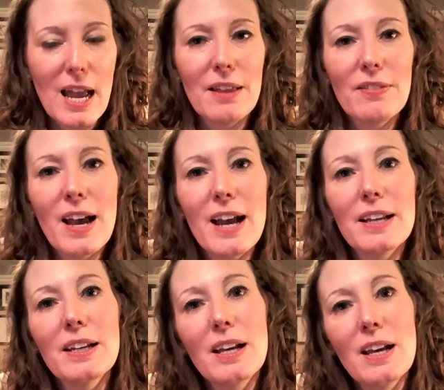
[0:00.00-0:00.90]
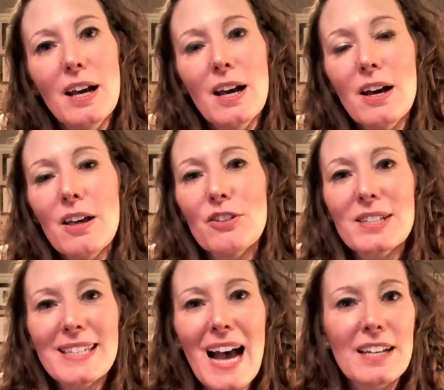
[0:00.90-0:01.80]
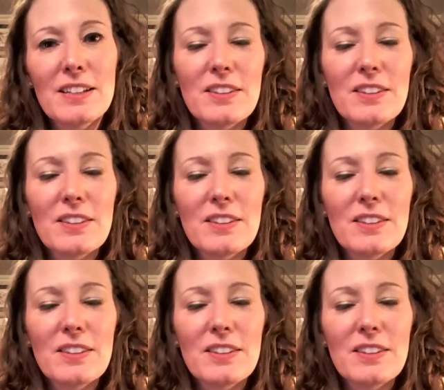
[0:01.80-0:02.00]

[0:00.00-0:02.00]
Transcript: And then they're saddened